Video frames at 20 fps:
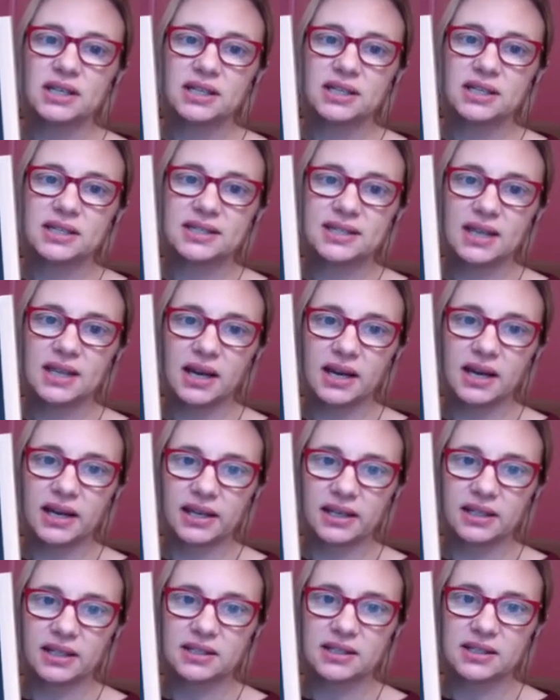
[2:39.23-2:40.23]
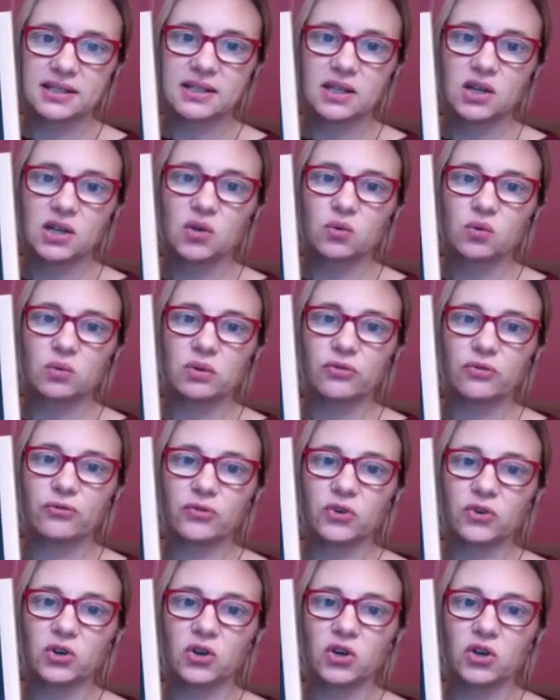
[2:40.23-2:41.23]
signs
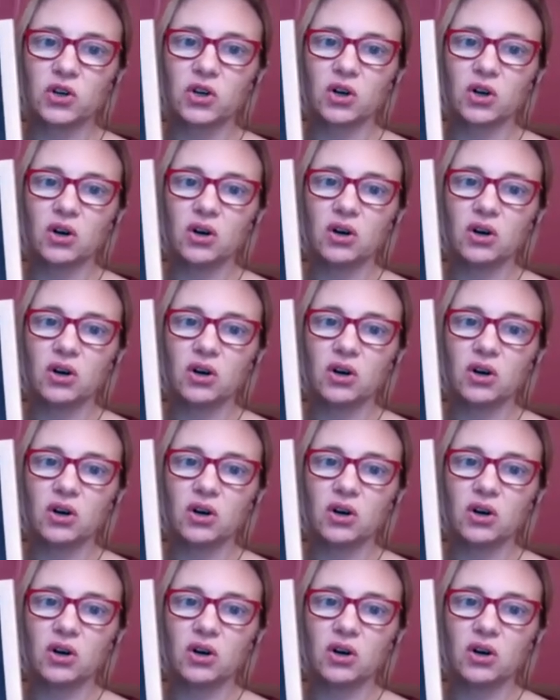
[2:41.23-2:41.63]
refer